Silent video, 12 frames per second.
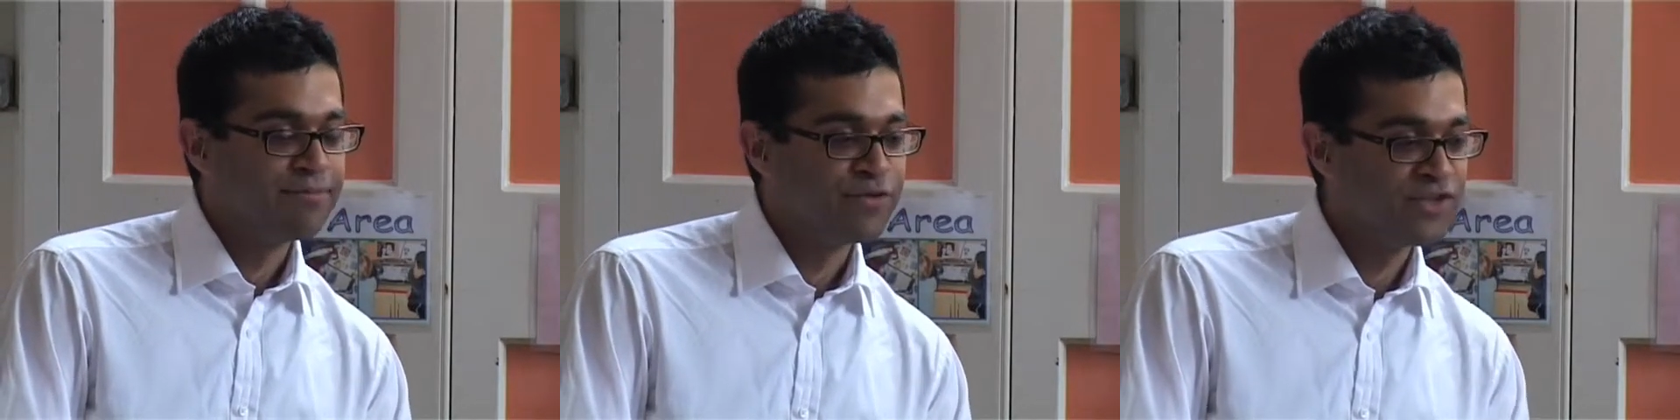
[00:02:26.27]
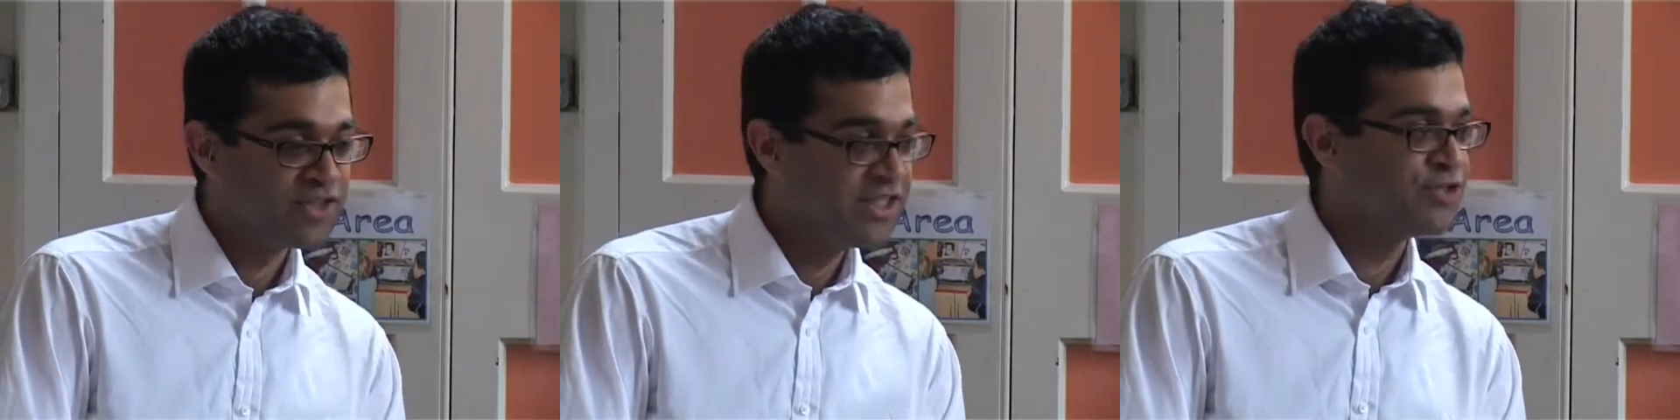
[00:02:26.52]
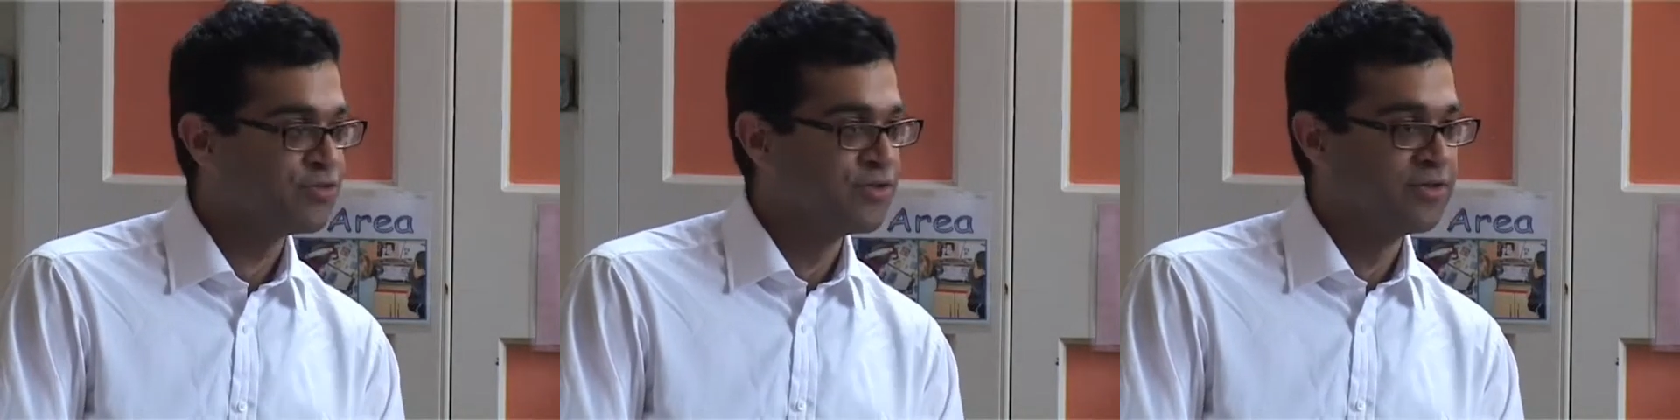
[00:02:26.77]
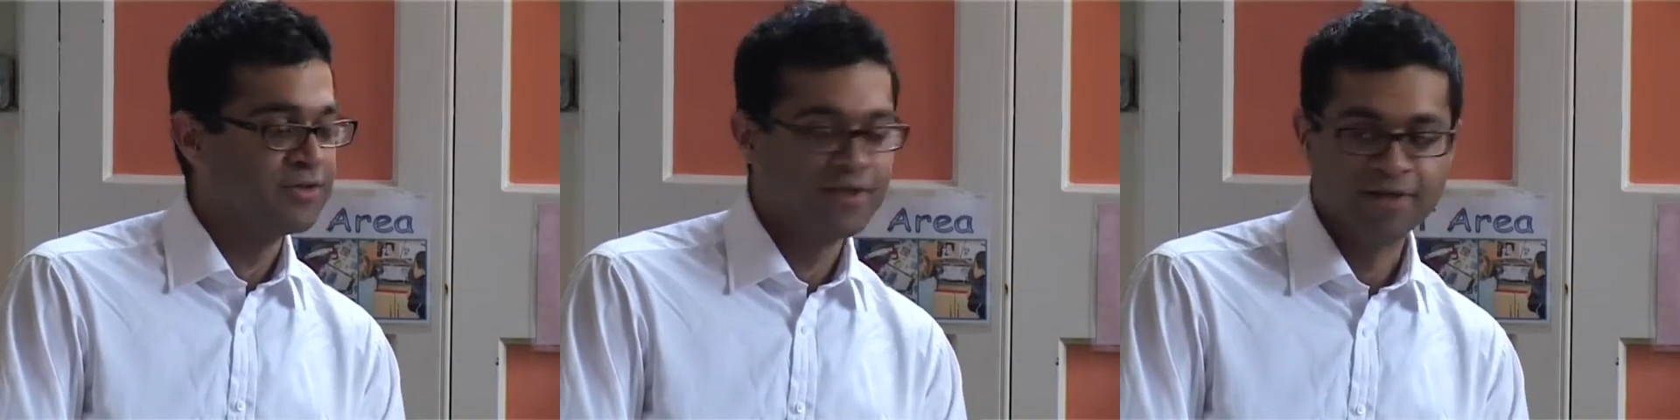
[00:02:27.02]

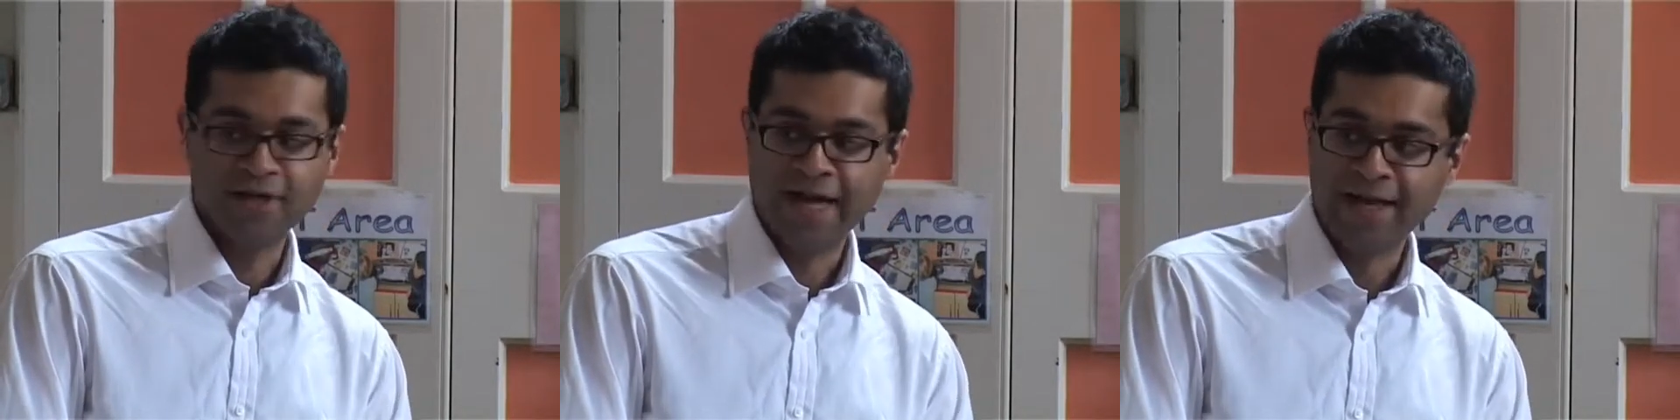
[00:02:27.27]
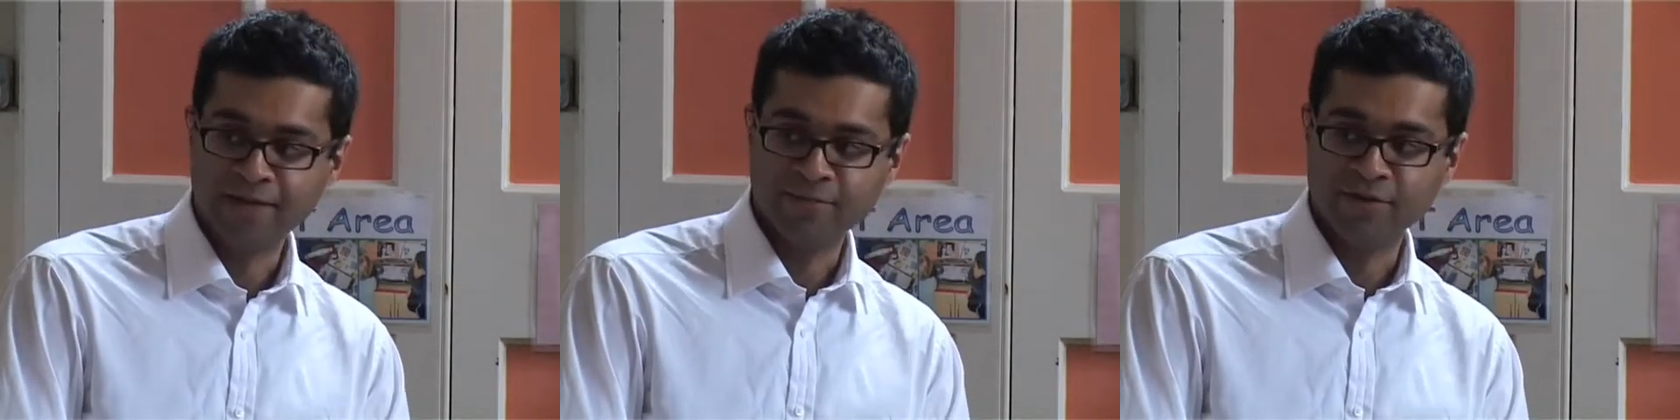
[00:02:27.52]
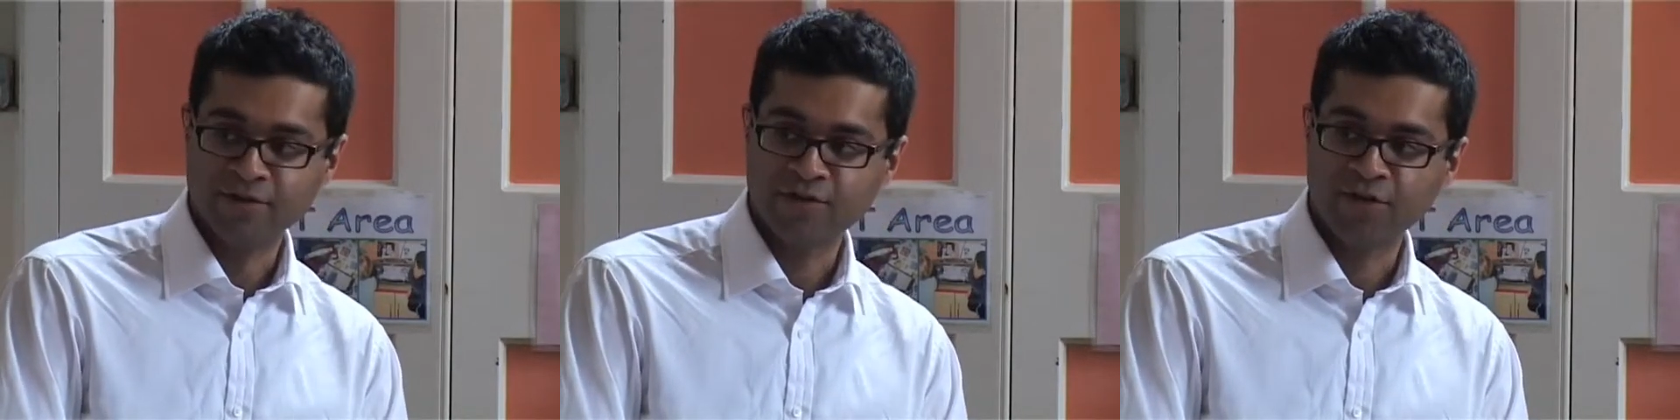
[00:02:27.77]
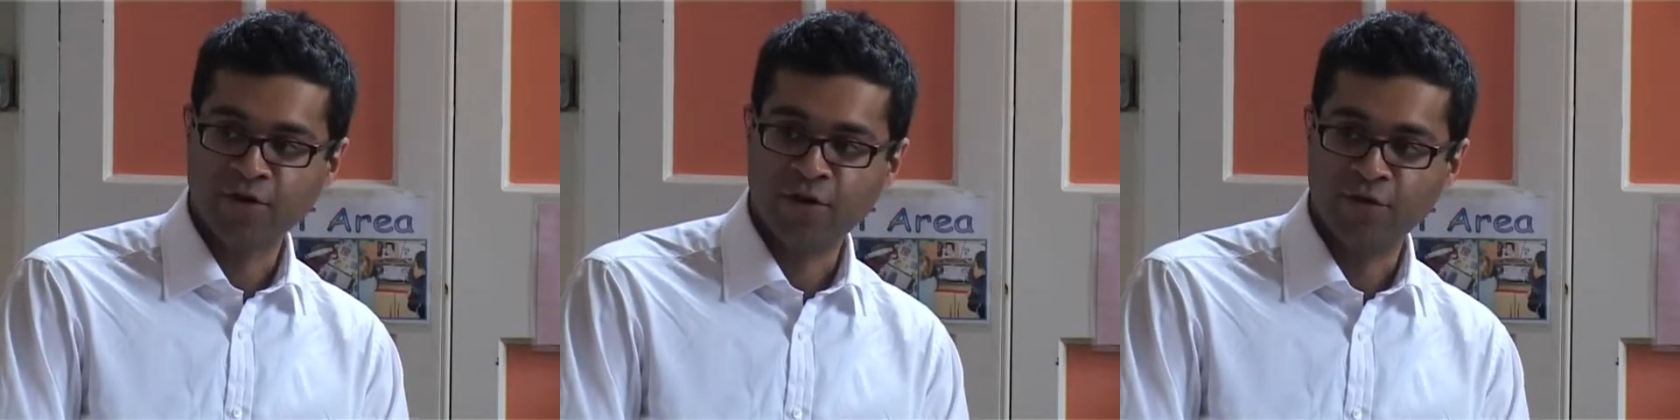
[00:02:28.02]
procedural
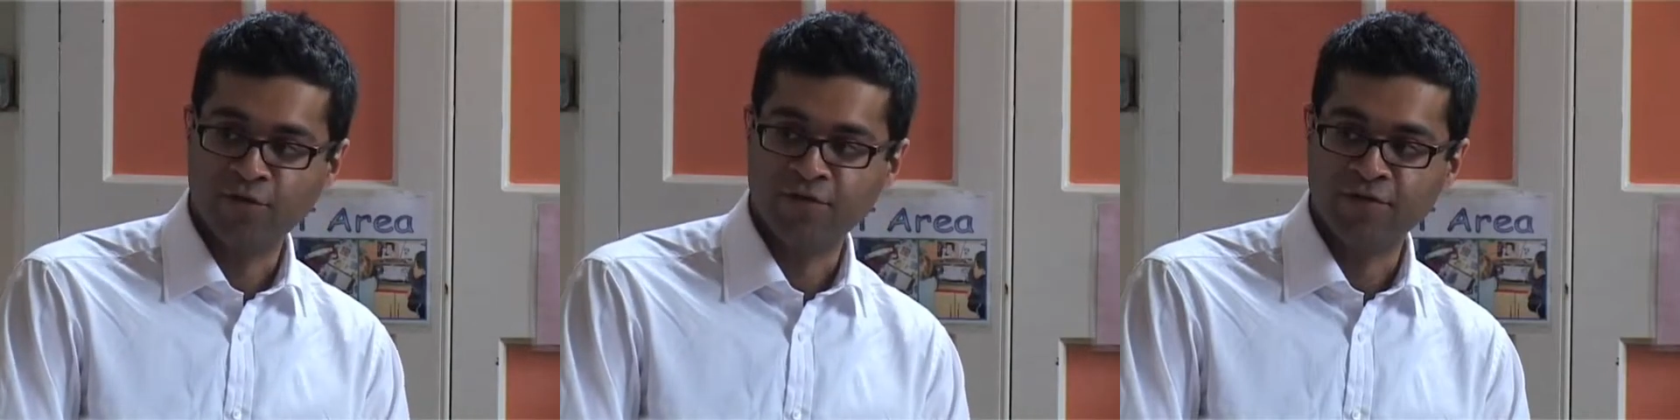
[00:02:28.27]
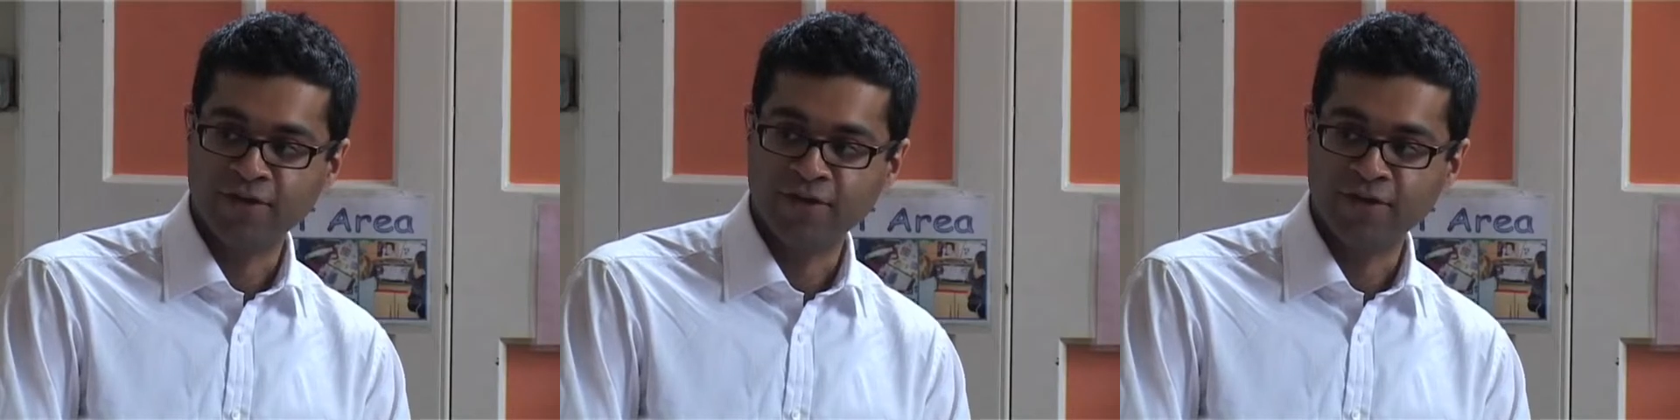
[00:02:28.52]
elements of